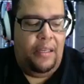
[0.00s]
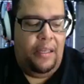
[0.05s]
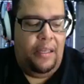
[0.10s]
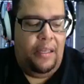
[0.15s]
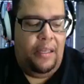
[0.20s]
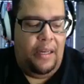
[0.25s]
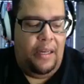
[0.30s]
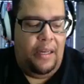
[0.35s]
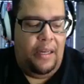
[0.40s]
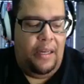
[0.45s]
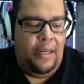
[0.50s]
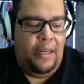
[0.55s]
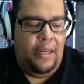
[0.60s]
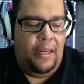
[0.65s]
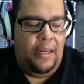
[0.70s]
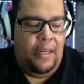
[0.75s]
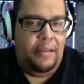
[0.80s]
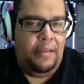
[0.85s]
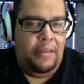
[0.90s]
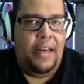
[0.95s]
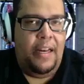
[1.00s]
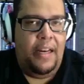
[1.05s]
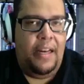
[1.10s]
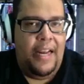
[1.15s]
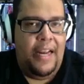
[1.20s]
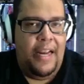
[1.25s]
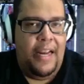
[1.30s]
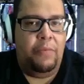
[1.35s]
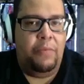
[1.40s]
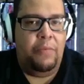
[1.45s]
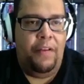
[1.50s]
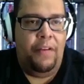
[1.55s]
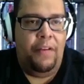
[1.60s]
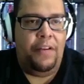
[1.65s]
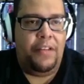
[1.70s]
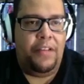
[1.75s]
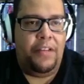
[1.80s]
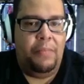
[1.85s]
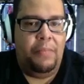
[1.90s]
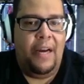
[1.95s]
I think in the next movie
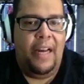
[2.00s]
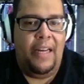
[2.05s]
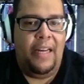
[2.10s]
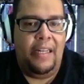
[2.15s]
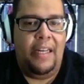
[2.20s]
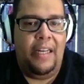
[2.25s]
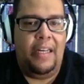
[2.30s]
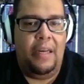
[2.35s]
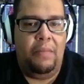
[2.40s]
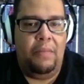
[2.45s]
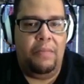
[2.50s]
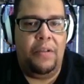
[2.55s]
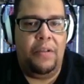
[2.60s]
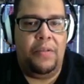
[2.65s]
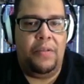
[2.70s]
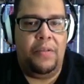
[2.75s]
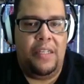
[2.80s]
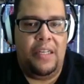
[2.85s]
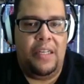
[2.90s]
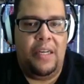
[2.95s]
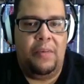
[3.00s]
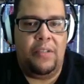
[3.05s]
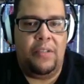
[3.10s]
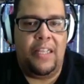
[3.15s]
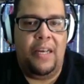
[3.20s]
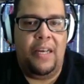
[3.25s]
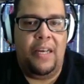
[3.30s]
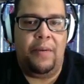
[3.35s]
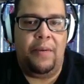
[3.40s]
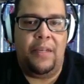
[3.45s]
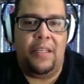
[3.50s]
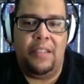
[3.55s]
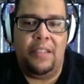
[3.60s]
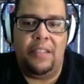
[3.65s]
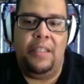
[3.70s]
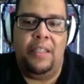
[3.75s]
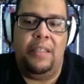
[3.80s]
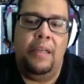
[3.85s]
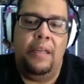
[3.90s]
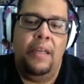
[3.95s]
she might end up using the double saber because
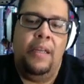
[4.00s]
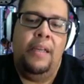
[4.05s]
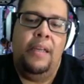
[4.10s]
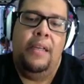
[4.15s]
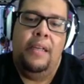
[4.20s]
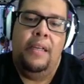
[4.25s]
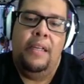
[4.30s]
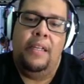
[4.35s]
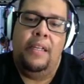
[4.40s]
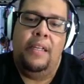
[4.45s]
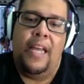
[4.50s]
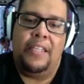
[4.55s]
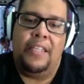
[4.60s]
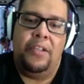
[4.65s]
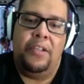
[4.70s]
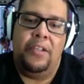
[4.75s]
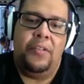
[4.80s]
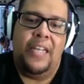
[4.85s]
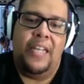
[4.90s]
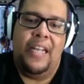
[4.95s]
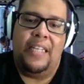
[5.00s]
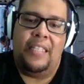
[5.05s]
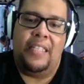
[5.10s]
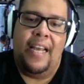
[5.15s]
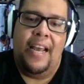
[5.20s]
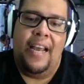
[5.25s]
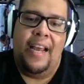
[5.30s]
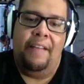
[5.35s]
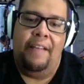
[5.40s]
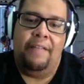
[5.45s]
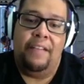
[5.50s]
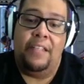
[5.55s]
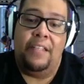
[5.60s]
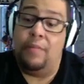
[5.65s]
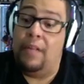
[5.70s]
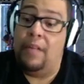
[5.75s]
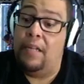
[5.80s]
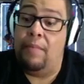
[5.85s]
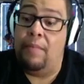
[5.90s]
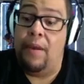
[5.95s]
she likes using that staff. Because
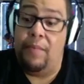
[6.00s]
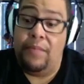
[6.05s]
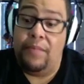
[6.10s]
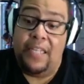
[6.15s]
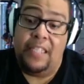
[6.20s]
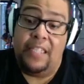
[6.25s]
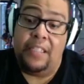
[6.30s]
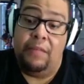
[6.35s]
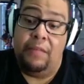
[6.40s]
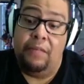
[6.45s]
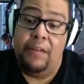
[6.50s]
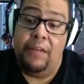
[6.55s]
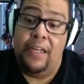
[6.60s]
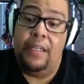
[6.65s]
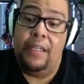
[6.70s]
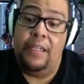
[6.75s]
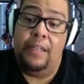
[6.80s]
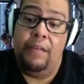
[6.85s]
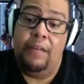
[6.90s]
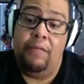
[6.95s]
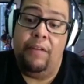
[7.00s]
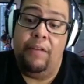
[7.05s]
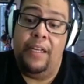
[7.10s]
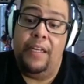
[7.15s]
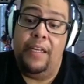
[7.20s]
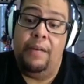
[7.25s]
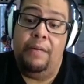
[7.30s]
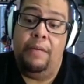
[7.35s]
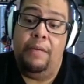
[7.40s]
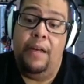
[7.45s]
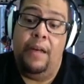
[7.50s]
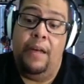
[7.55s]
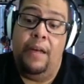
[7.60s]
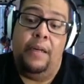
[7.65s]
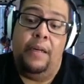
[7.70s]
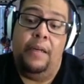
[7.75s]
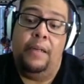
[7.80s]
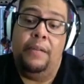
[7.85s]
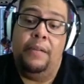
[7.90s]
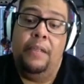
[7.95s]
remember she has
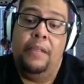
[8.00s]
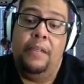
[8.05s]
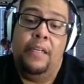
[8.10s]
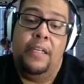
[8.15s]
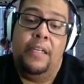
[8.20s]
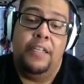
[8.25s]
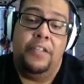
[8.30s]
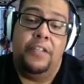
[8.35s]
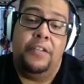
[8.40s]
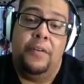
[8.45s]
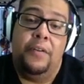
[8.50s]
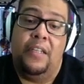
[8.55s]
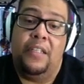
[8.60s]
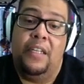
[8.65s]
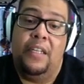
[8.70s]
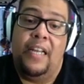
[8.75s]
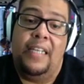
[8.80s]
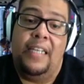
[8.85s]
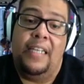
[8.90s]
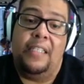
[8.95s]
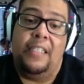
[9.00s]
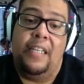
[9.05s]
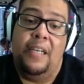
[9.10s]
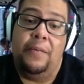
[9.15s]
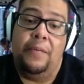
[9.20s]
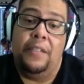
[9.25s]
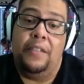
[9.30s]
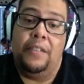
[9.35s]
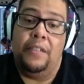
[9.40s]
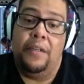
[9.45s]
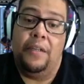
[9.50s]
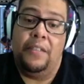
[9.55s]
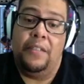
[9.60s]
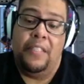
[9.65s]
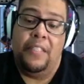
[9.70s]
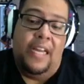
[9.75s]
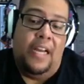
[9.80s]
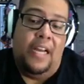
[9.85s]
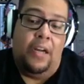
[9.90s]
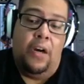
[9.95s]
to construct the lightsaber because hers is
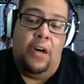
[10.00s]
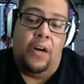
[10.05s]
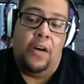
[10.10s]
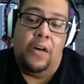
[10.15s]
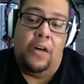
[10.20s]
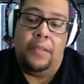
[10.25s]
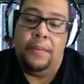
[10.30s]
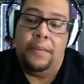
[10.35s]
now gone.